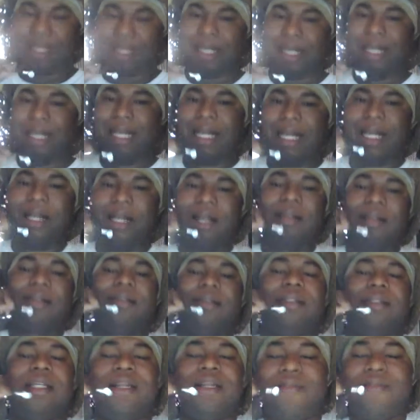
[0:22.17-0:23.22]
Ah,
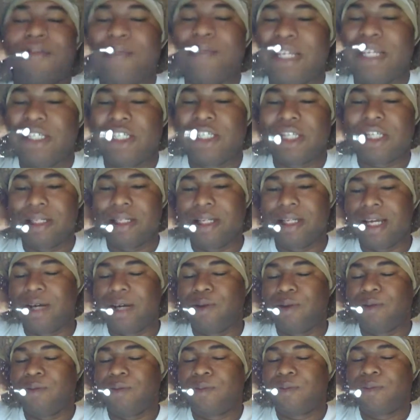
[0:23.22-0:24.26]
the government
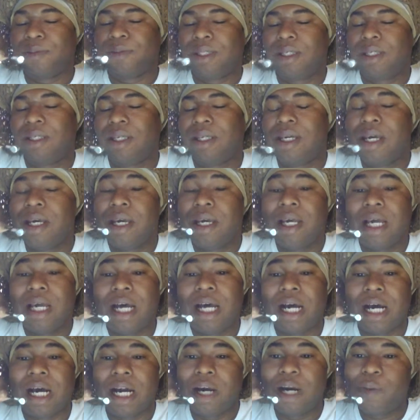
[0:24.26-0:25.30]
shutdown.
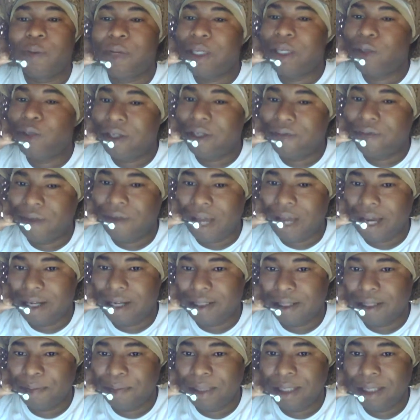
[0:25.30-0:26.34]
Are we unified
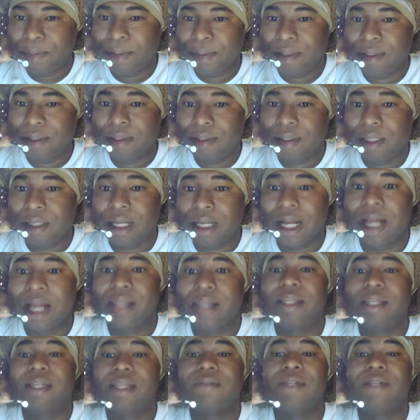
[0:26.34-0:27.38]
as a people? I
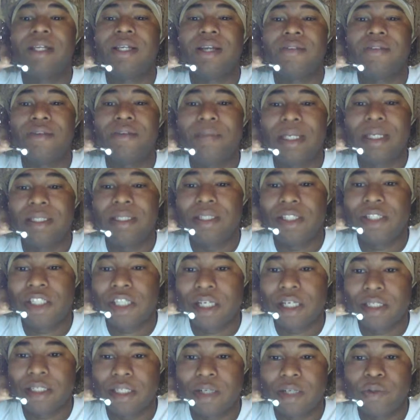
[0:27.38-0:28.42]
think if the government is
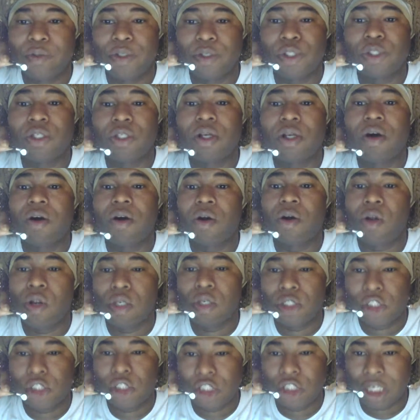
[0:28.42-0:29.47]
shut down, we should
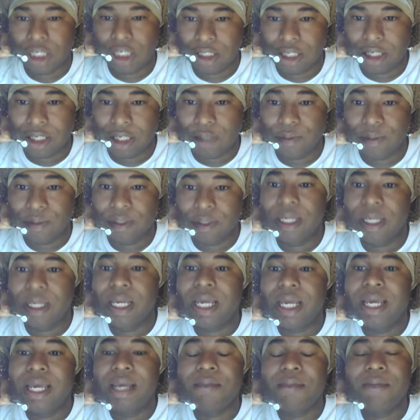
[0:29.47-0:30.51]
all shut down.
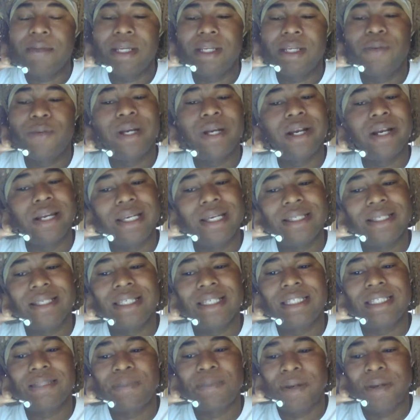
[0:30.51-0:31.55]
Meaning, where is
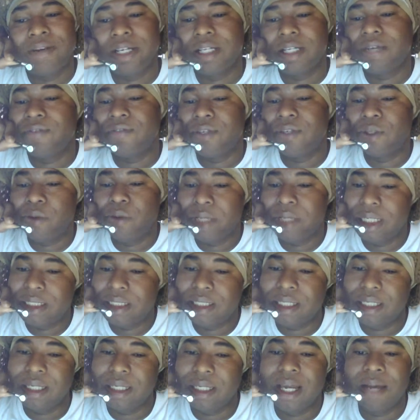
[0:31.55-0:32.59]
the spirit of
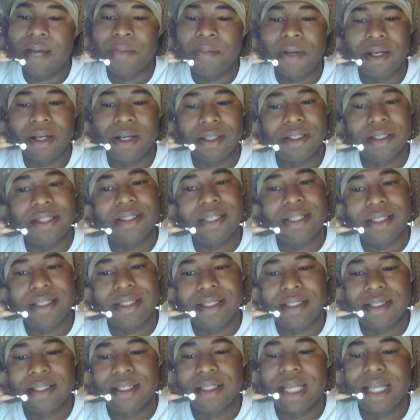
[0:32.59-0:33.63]
unity among the
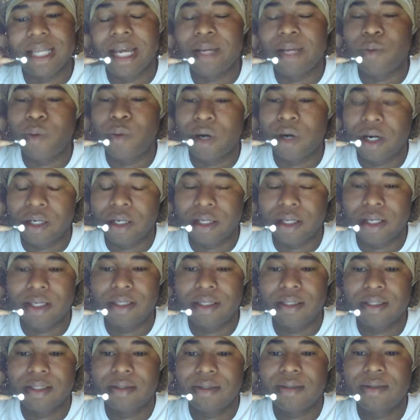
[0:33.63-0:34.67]
citizen and
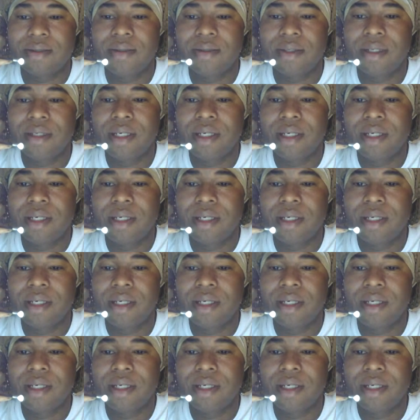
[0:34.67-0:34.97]
workers?